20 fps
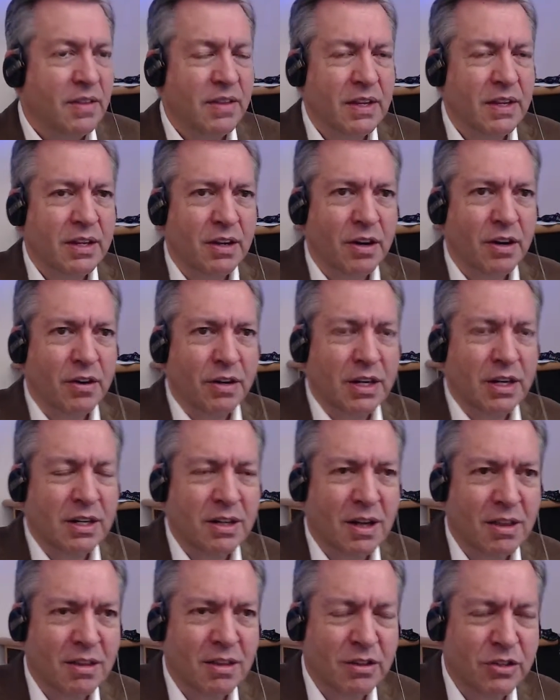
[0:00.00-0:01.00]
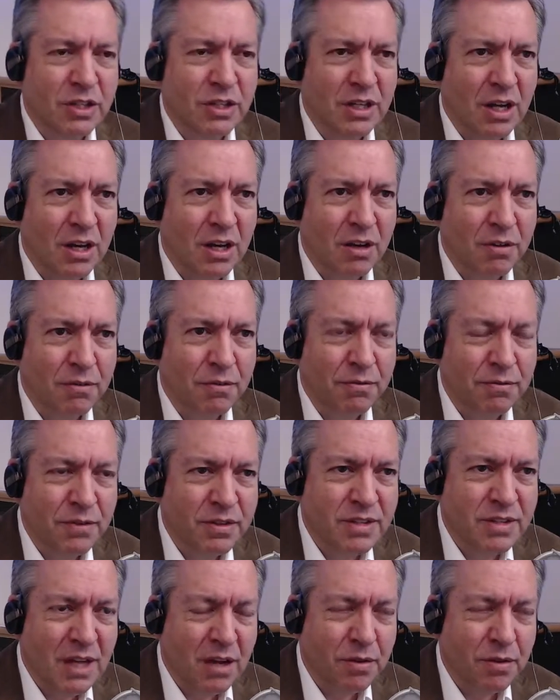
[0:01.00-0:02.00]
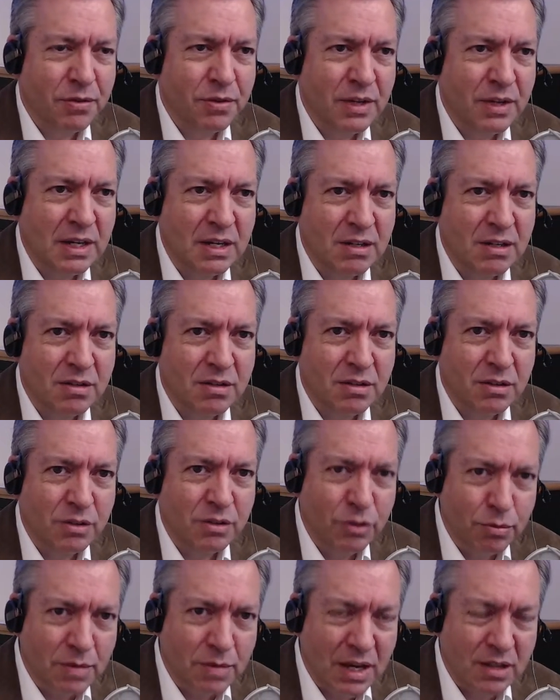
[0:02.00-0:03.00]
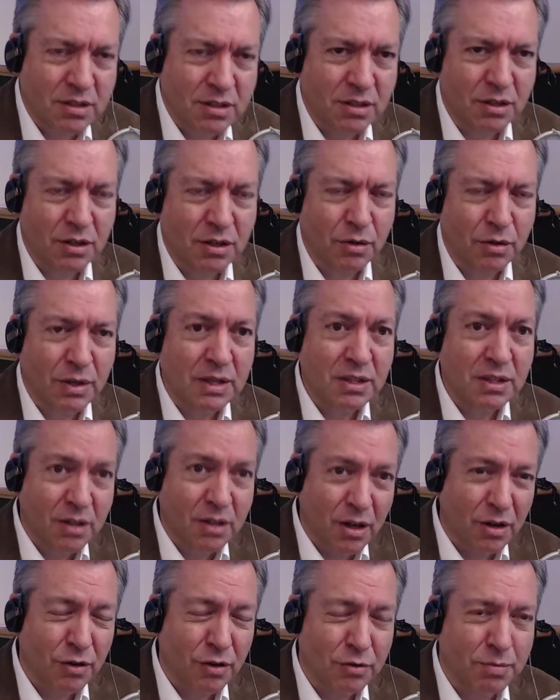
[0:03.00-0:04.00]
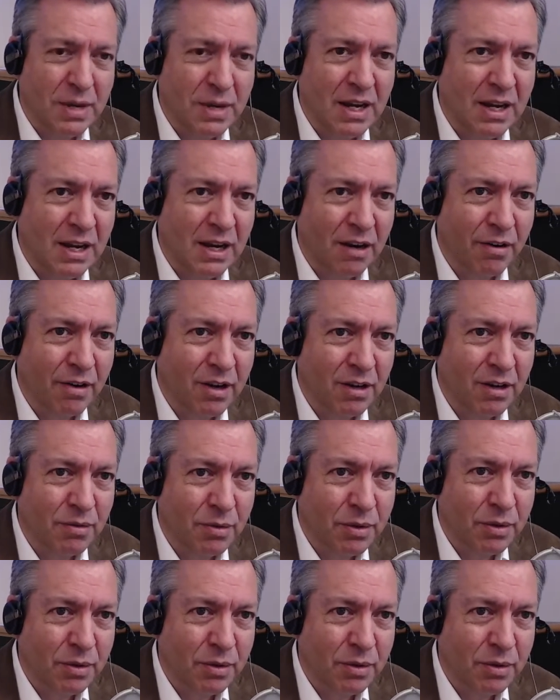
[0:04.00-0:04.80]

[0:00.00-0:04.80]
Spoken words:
the archaeology of southeast New Mexico in the Carlsbad area.